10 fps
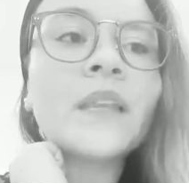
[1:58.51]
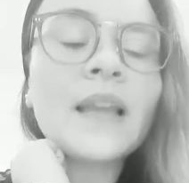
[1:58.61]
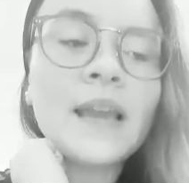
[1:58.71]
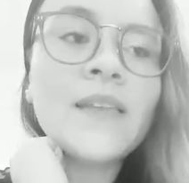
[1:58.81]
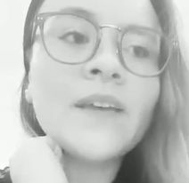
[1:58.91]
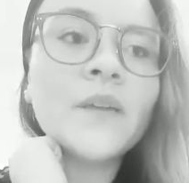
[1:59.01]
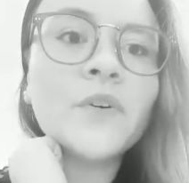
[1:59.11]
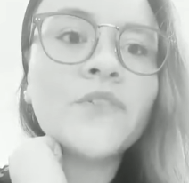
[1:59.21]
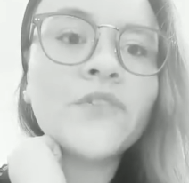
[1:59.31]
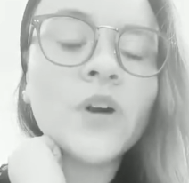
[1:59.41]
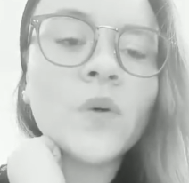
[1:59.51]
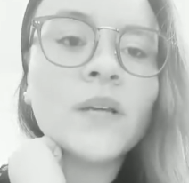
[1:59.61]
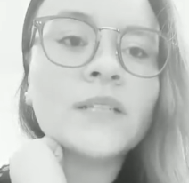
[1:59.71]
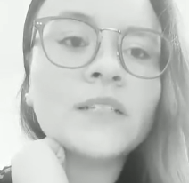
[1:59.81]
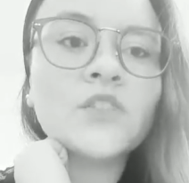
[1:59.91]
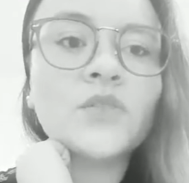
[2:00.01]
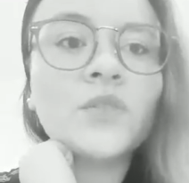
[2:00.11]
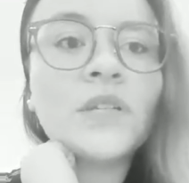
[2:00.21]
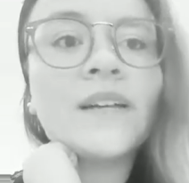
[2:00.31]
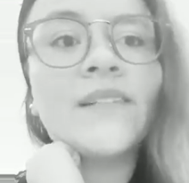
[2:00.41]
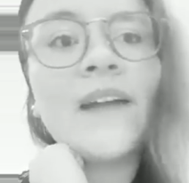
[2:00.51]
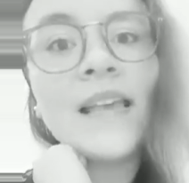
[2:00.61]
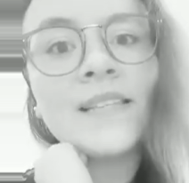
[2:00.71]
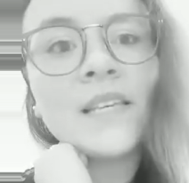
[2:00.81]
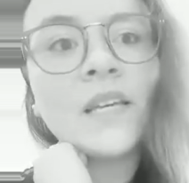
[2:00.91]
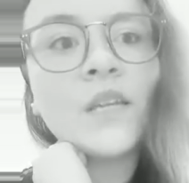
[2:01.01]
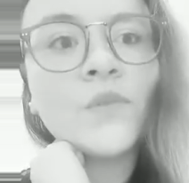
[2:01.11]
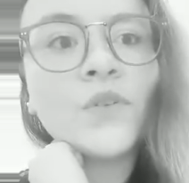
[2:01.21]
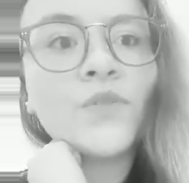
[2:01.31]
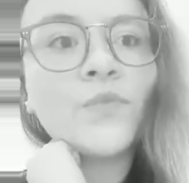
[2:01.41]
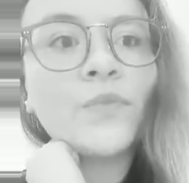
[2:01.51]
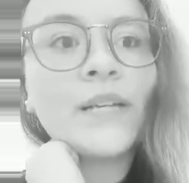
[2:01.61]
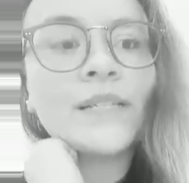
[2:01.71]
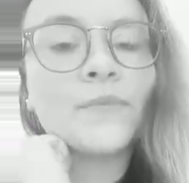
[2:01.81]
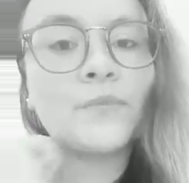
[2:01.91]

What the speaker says: and are more frequent due to the rising immunosuppressed